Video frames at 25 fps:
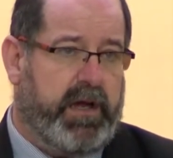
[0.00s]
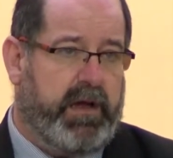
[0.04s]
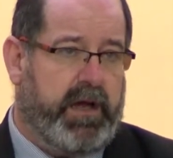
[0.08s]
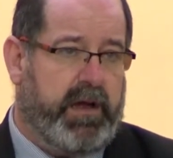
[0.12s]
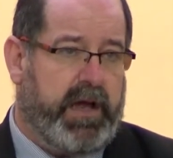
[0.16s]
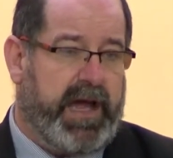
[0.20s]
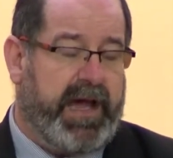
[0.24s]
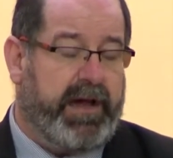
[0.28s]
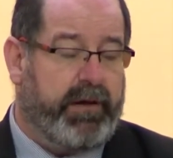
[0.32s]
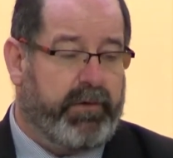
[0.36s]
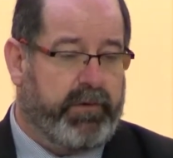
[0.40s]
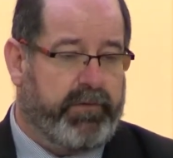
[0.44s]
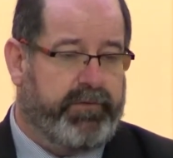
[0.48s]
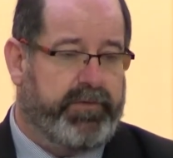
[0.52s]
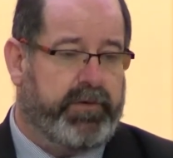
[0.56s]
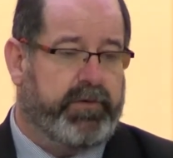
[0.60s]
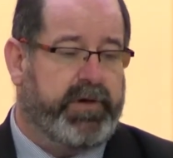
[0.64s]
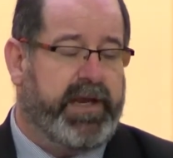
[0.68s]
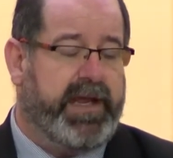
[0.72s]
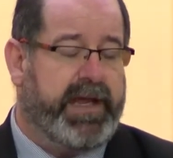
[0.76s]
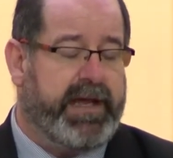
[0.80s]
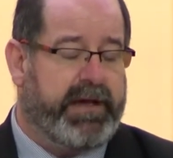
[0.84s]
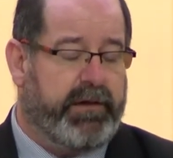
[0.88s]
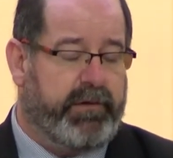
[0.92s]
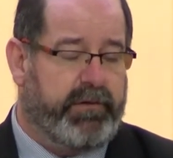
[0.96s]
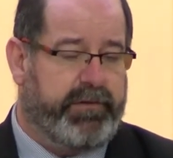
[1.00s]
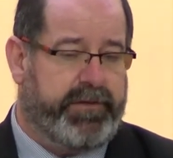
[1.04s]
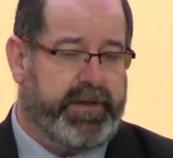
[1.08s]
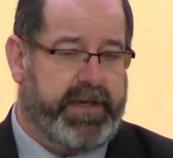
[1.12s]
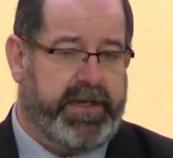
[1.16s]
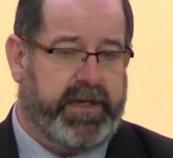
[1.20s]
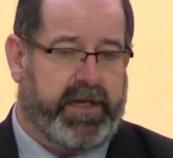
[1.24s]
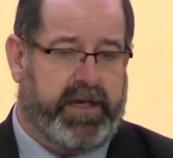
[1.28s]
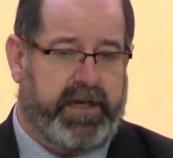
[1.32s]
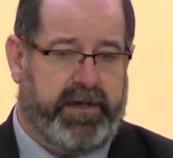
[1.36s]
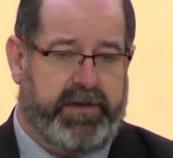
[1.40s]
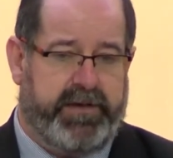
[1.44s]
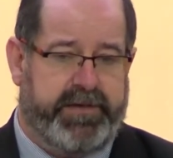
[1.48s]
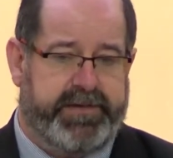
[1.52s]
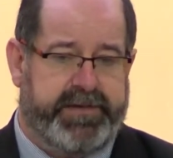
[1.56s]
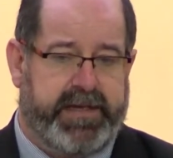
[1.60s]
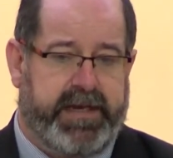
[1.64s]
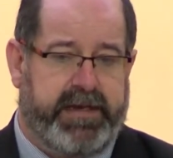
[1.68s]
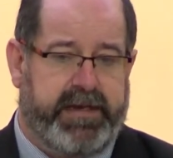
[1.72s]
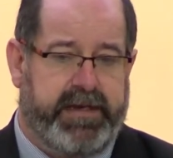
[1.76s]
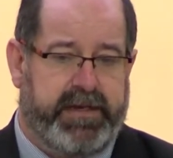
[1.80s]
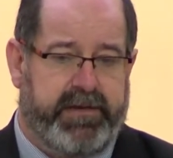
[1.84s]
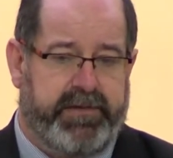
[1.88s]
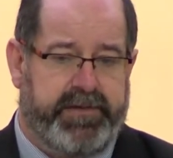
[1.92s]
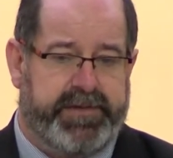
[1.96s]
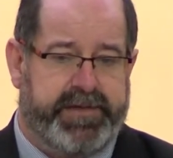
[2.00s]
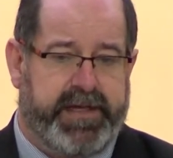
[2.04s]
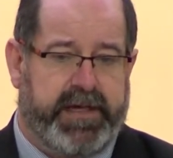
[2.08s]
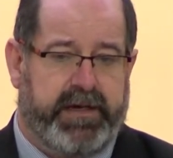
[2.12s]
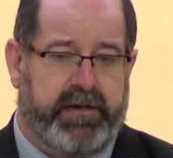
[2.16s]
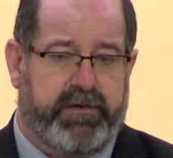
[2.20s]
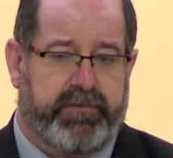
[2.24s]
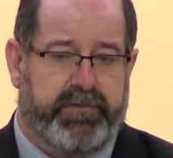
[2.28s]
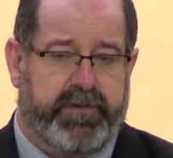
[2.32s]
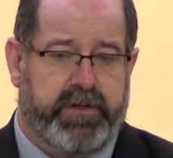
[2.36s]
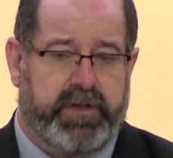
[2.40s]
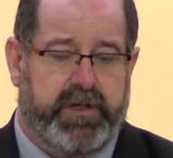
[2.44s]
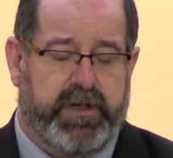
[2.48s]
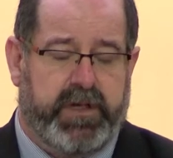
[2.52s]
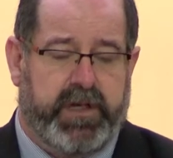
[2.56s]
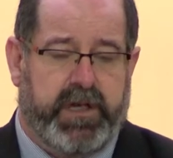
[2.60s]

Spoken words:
helpful and healthy understanding of self.